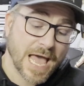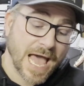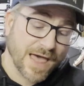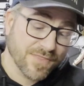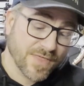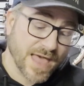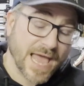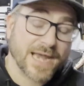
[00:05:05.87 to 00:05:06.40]

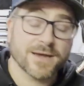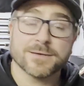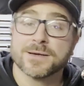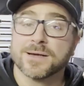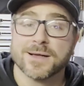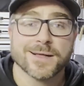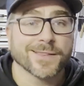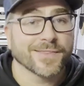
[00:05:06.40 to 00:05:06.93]
And then
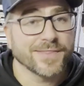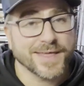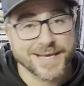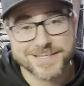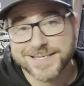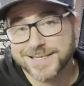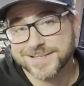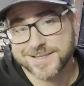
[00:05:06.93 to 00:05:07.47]

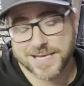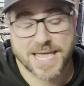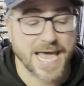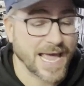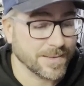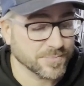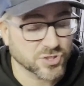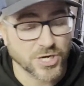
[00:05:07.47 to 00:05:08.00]
this is the
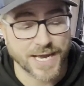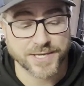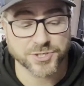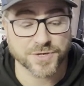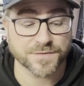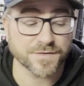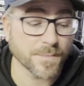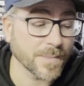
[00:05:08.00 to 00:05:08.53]
game
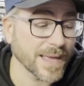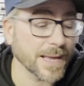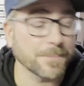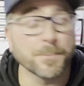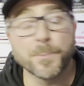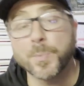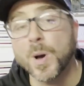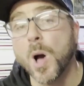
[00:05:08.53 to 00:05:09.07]
changer for me.
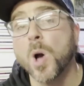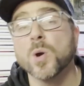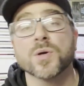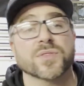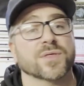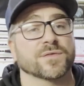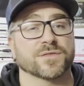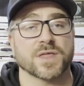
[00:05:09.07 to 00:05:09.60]

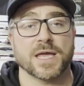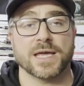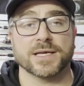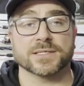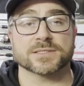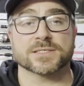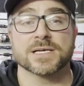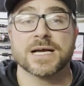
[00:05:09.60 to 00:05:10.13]
Both of
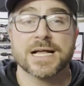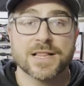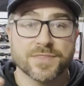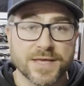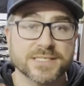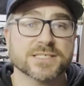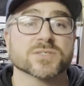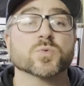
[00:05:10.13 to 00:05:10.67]
these,
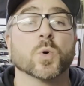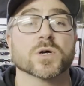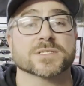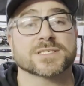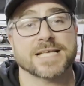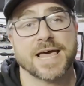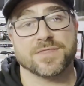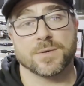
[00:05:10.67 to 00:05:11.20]
this is what
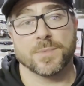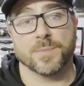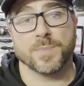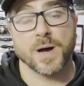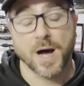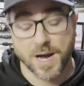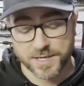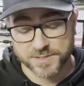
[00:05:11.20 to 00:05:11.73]
set them
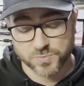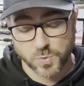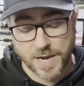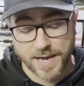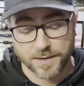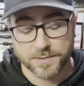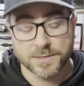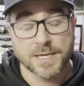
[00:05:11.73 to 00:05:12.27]
apart as
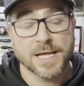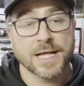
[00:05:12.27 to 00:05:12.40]
well.